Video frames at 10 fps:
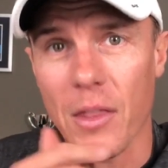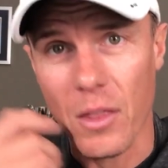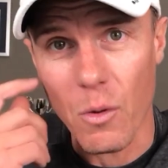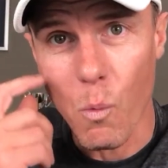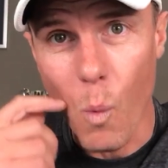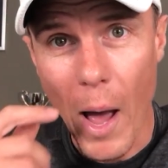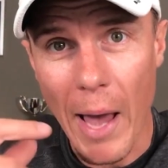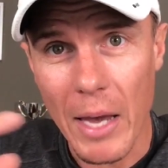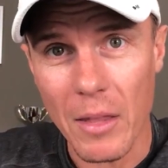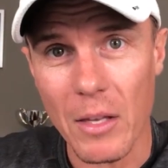the
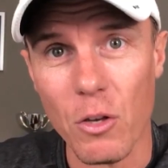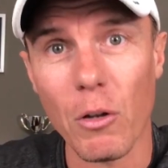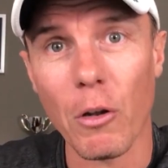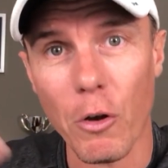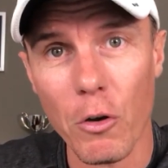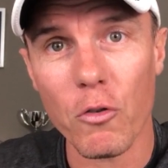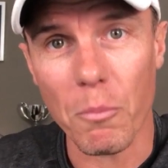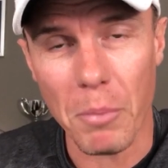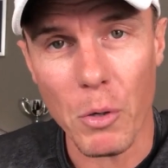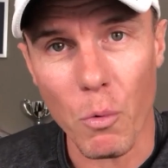way that you learn
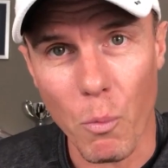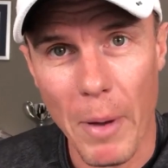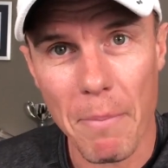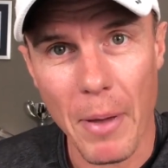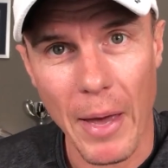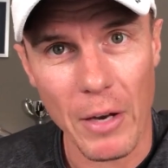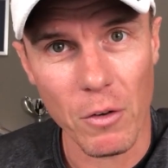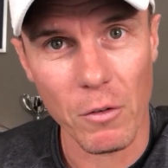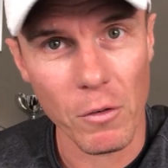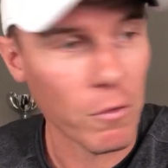to build web
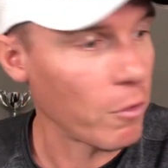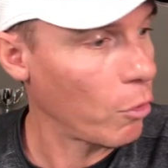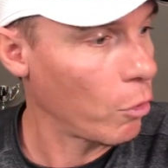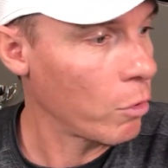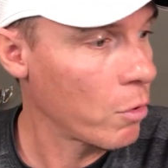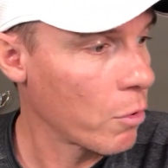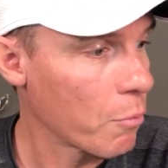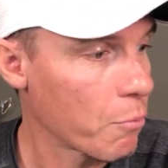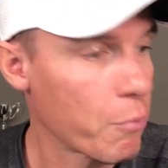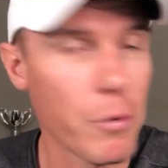pages is still
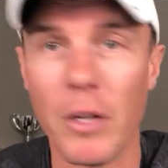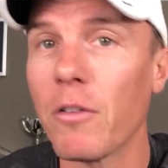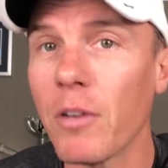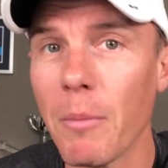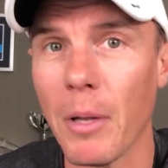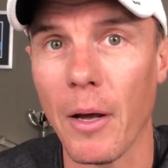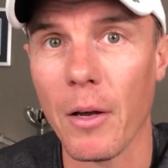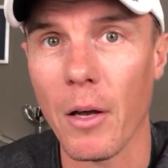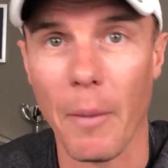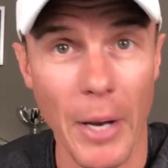pretty similar.
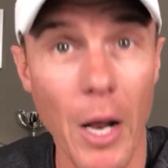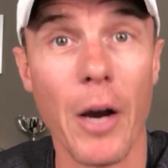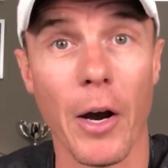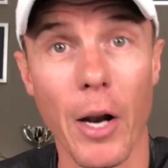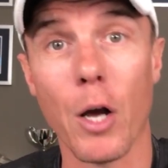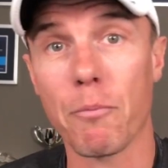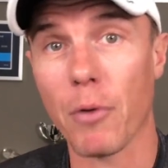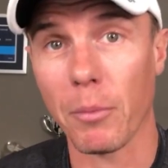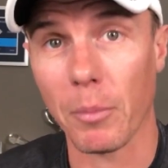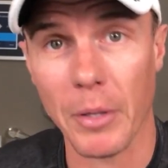I mean, I
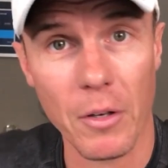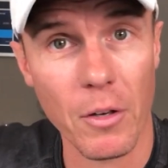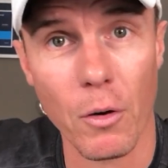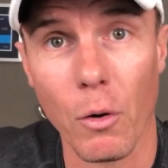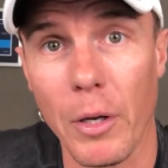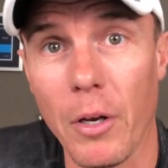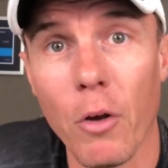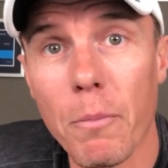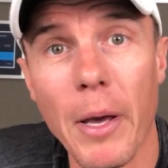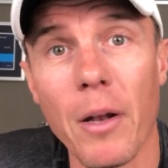probably did it all in
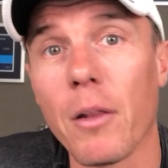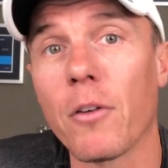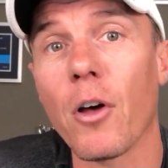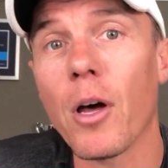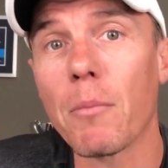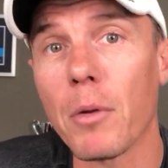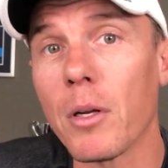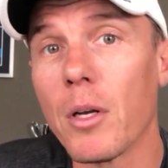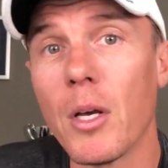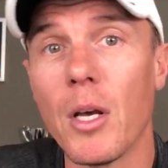Notepad at the time, but
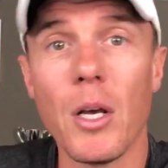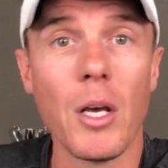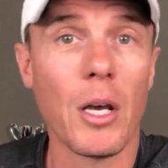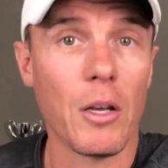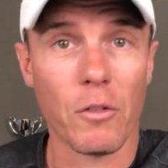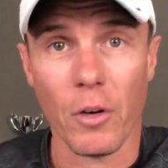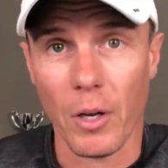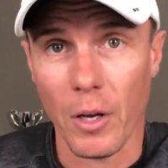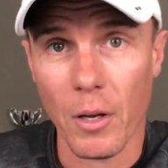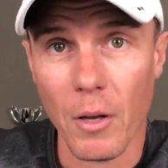he's got
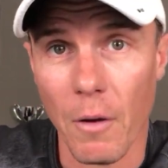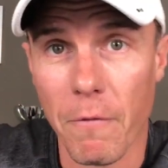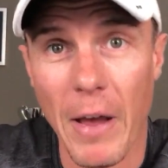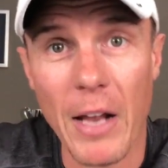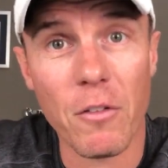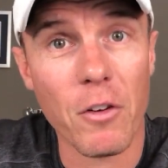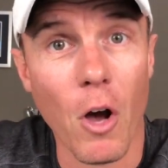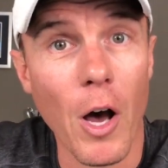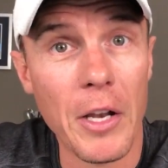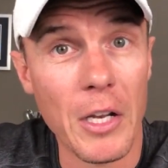a fancier
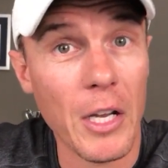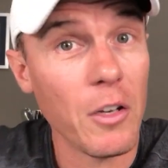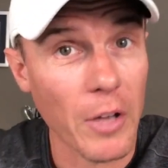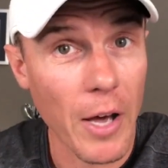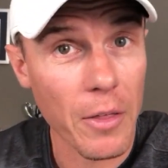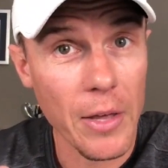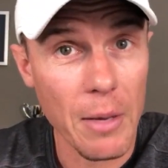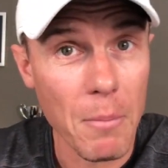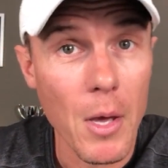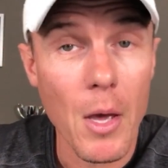IDE, dark
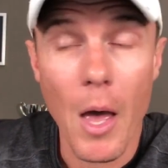theme.